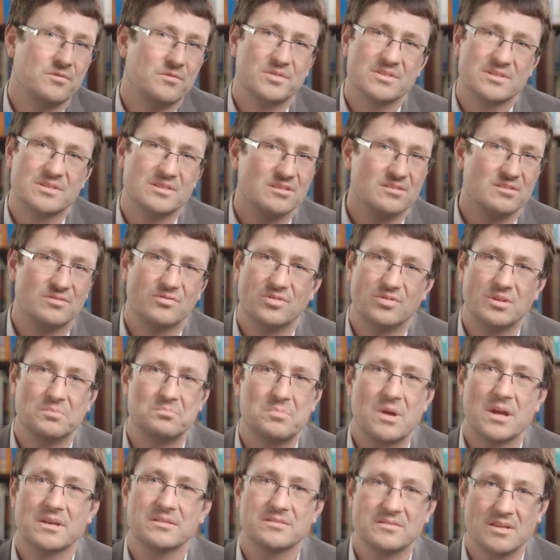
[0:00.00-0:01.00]
for citizen
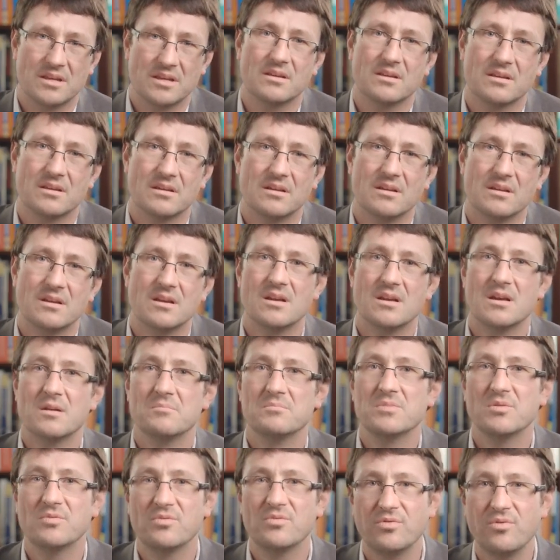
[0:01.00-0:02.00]
feedback's sake,
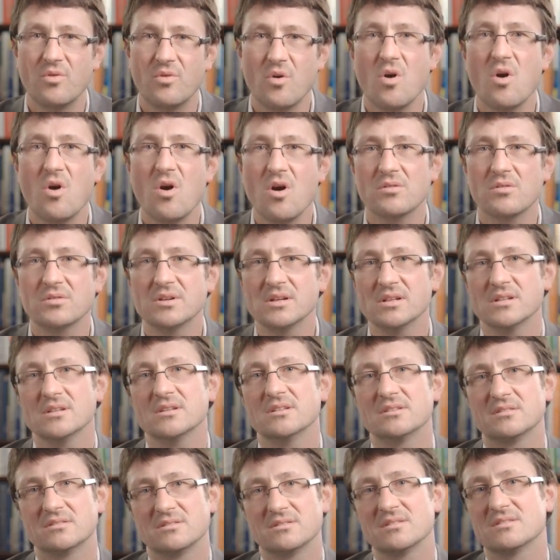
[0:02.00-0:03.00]
before
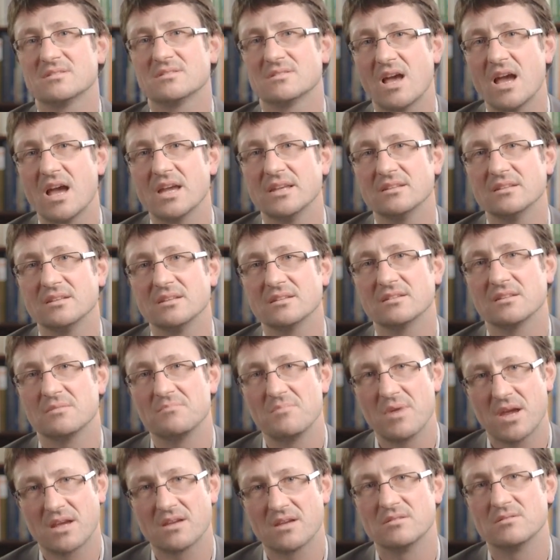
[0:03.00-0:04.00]
really designing the
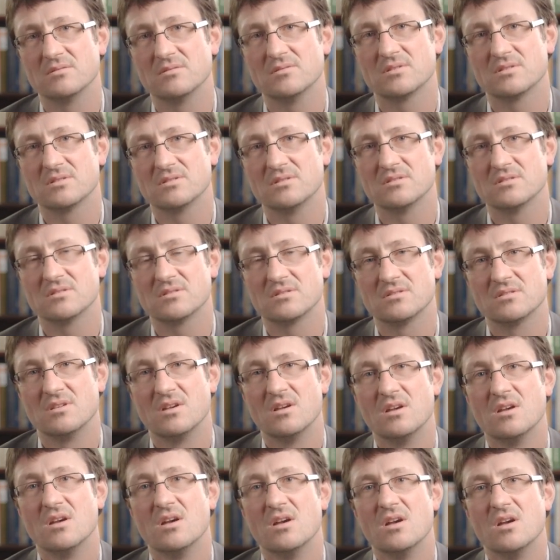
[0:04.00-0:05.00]
mechanisms
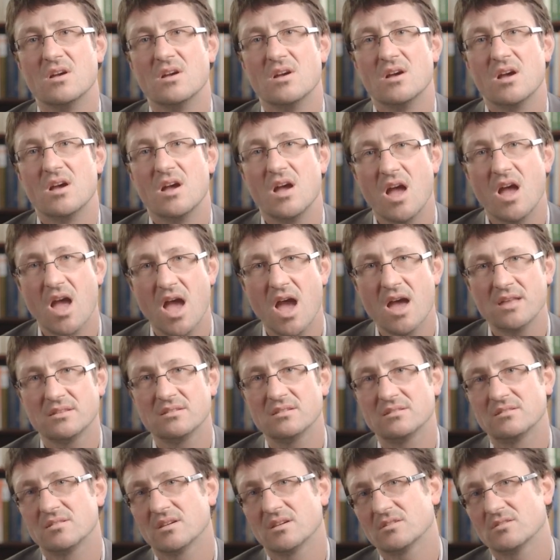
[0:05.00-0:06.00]
and
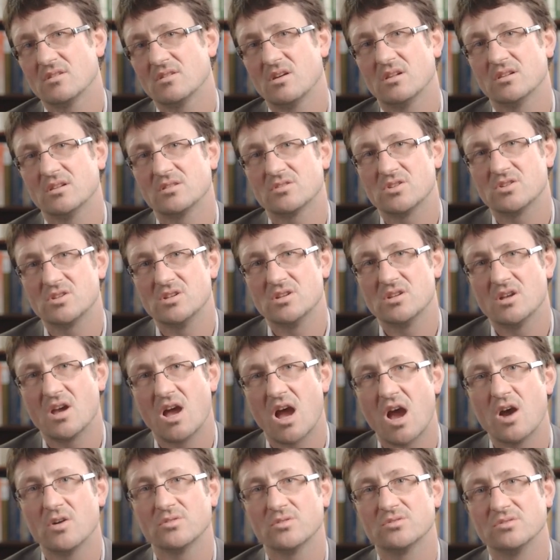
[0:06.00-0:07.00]
the technology
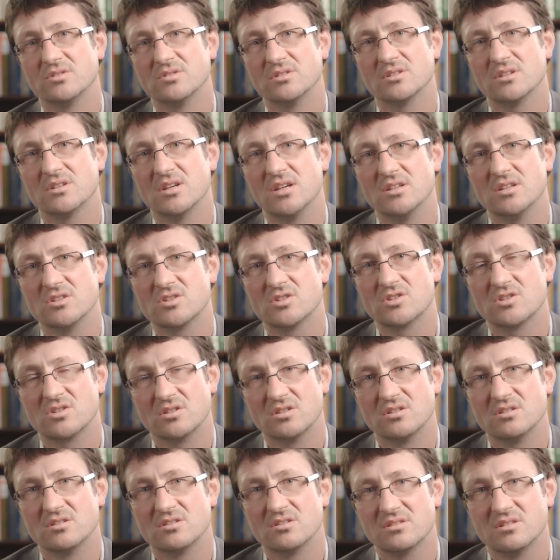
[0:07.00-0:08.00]
how to engage
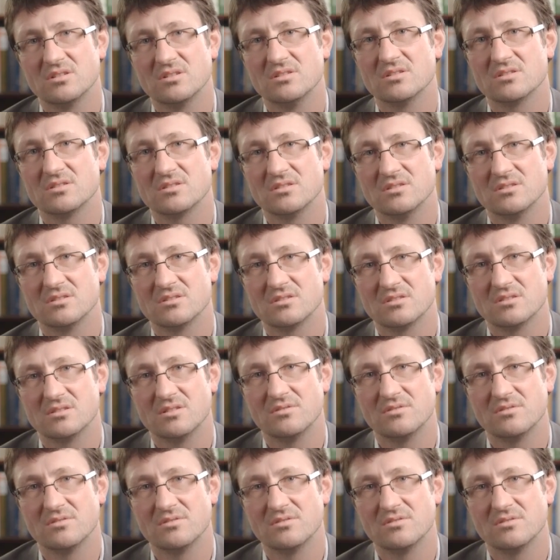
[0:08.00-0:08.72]
citizens